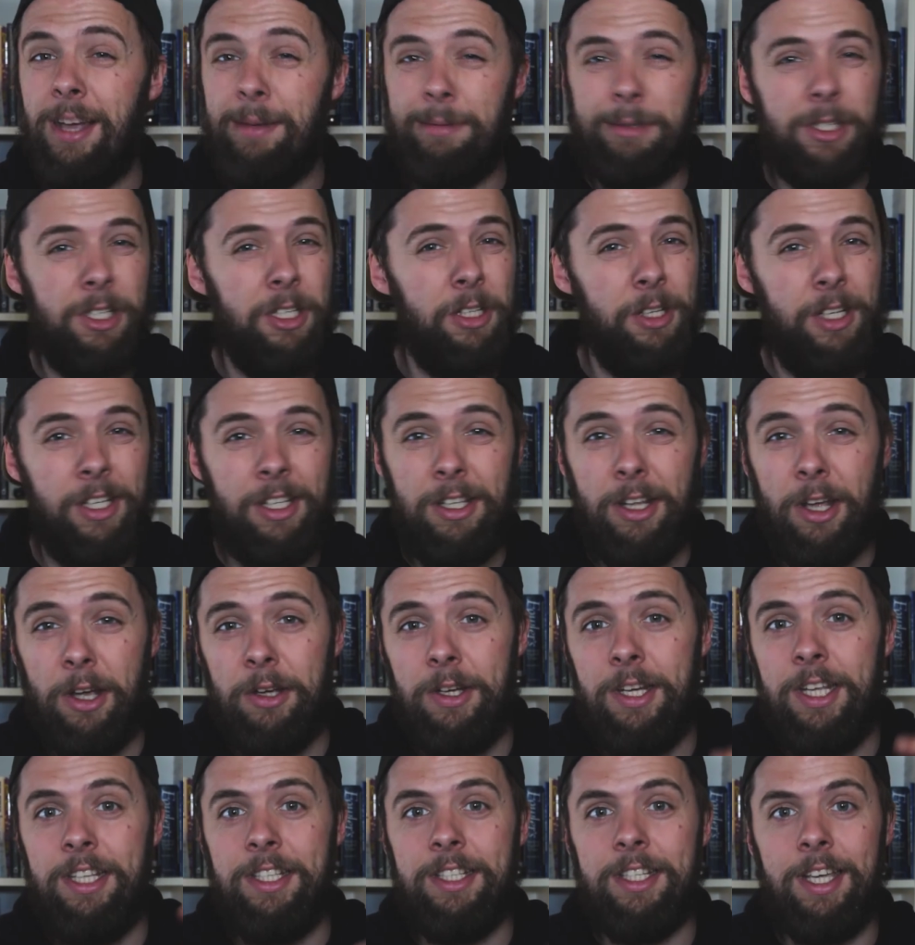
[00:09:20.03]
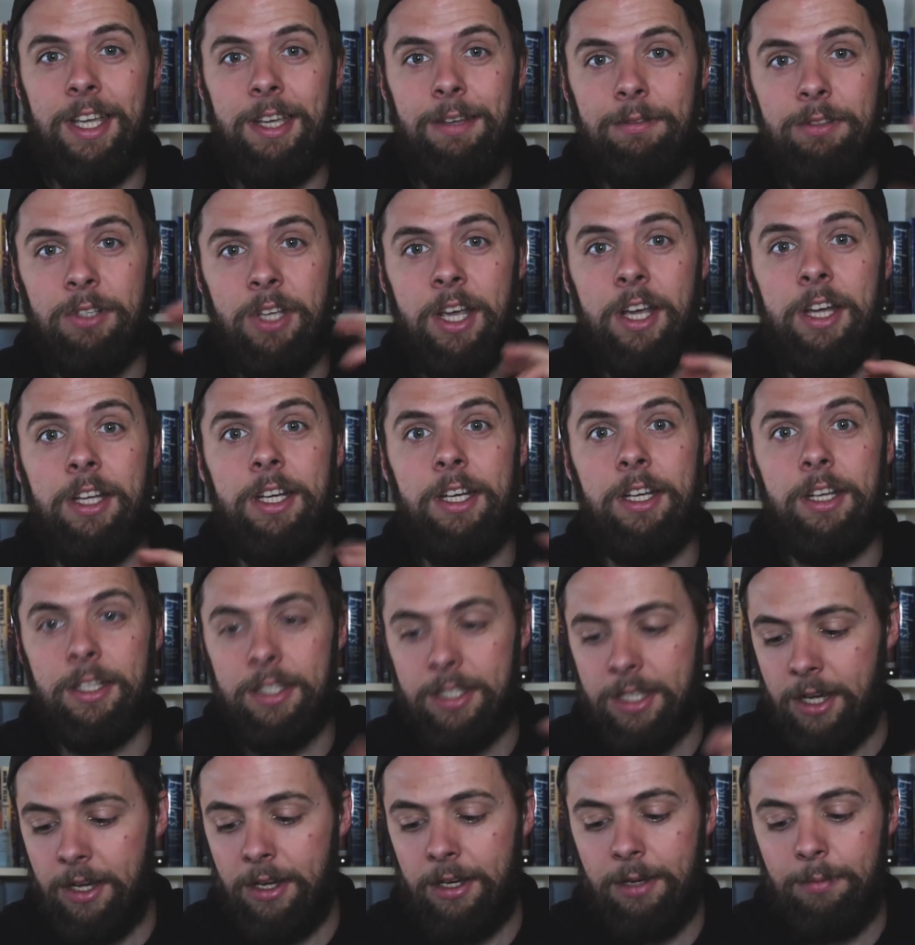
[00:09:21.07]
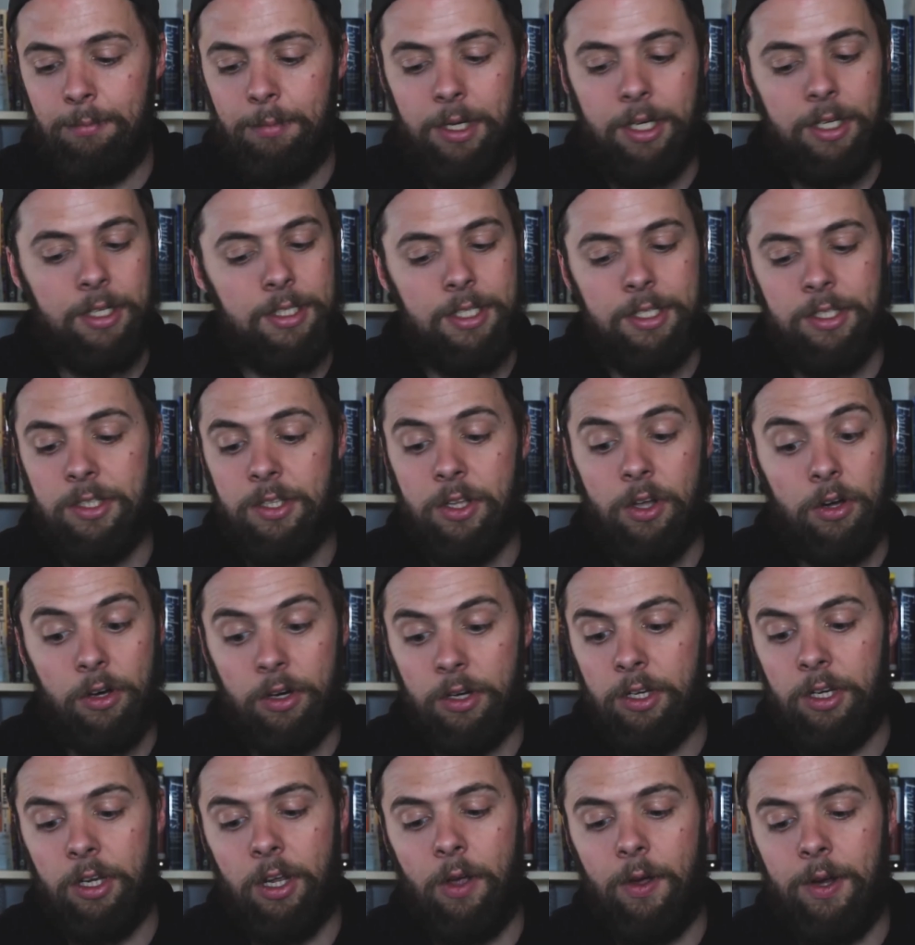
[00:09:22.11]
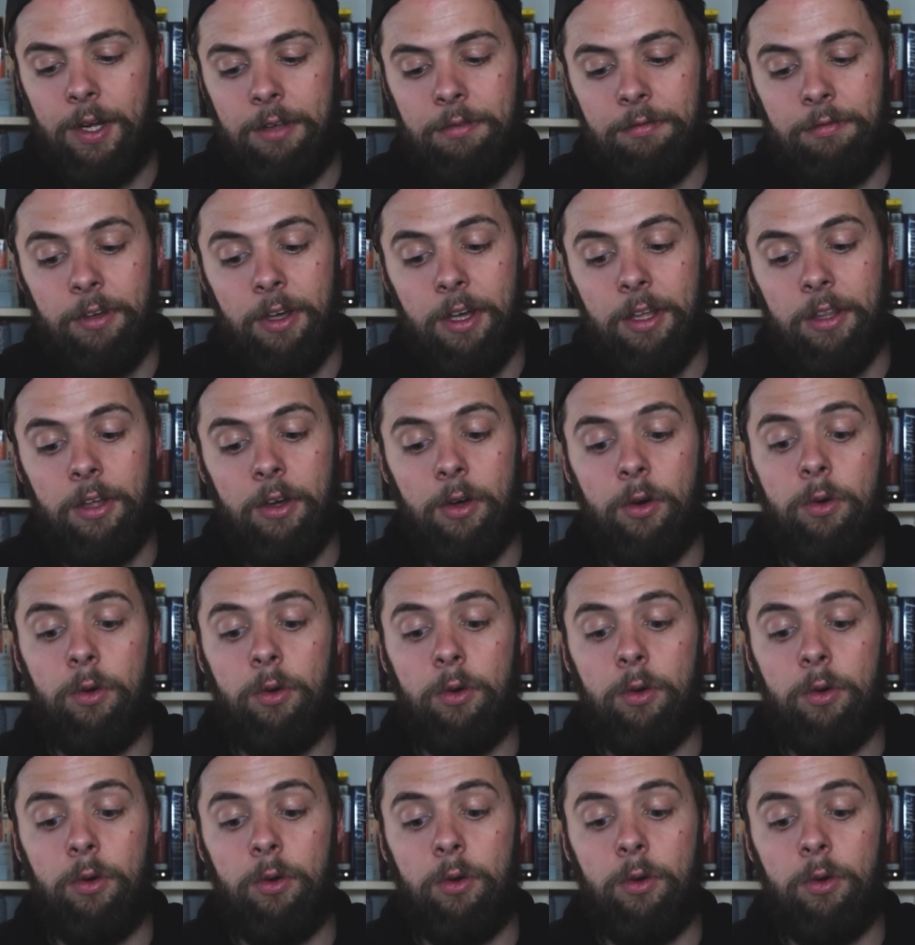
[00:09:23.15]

absolutely no need to keep turning and turning because it's not going to go any further.